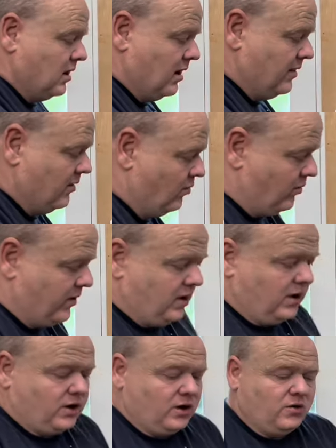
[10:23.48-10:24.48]
And then what we're
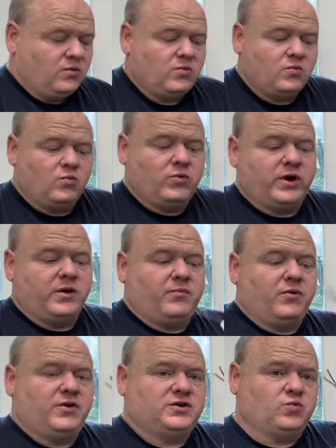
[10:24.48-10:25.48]
going to do, we're going to
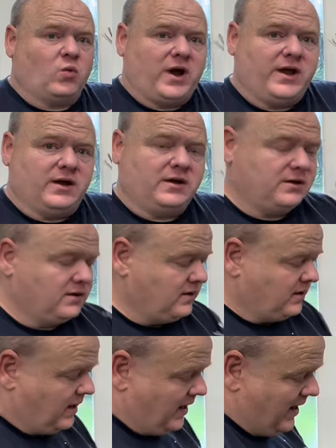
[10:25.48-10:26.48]
put this wire
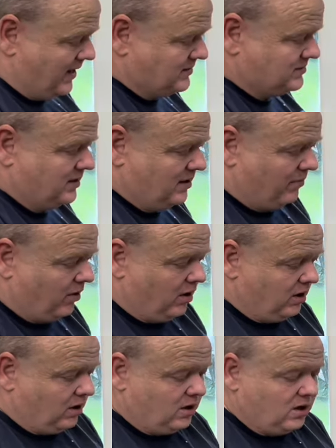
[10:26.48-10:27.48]
into the
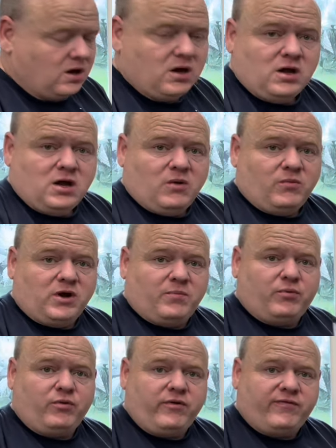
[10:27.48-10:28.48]
boiler. And we're going
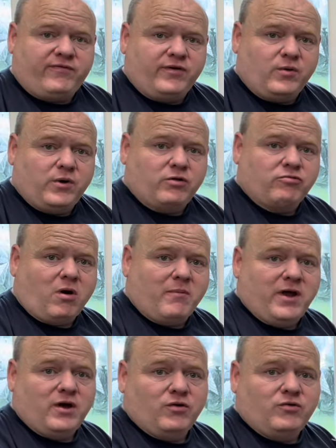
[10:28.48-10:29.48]
to pour it through a
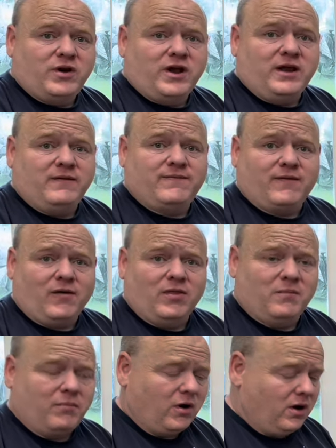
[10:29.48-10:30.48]
grommet underneath on the
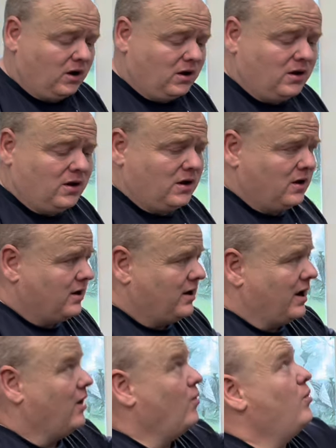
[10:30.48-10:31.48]
boiler.
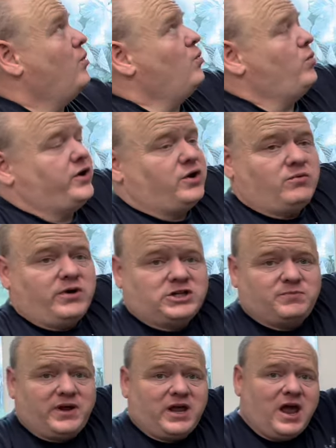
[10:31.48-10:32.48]
Now, we do need
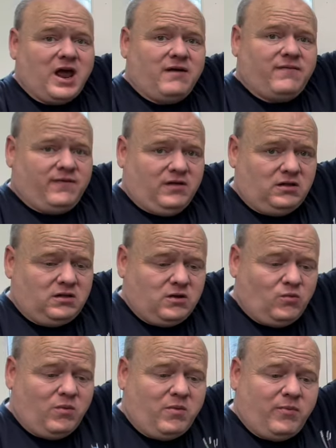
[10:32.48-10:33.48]
to be careful
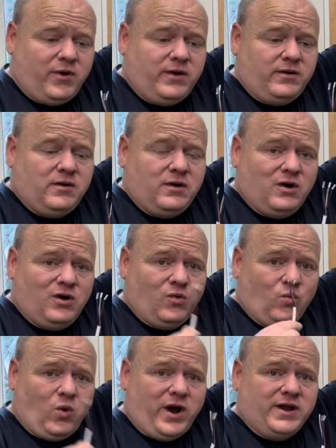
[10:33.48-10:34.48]
when we're putting
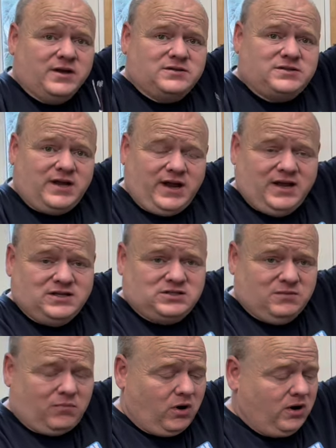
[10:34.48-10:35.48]
wires
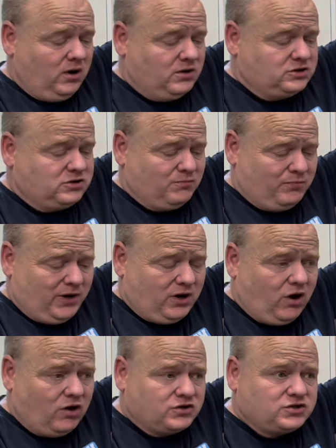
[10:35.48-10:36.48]
into boilers,
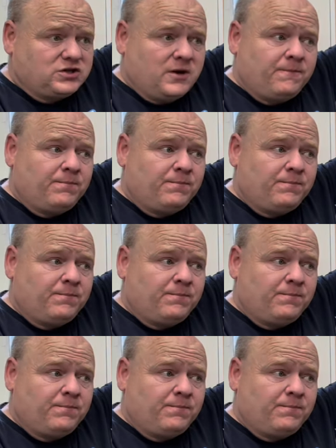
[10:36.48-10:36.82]
because